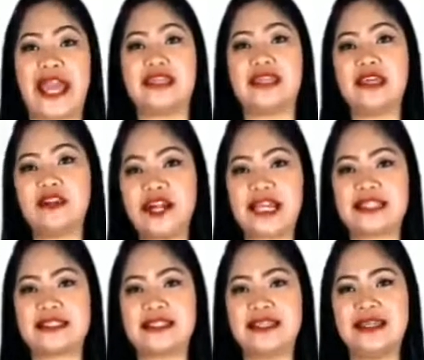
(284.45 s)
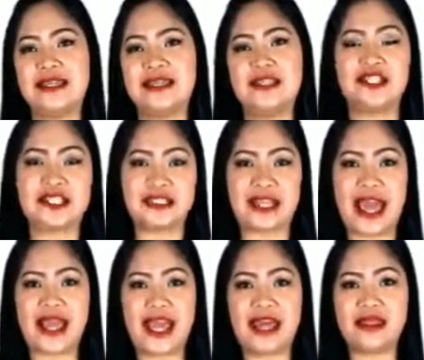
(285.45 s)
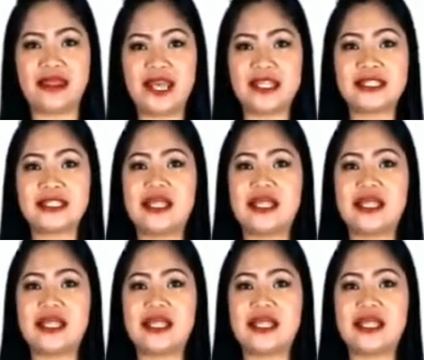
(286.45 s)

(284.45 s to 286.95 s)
degrees, just like in this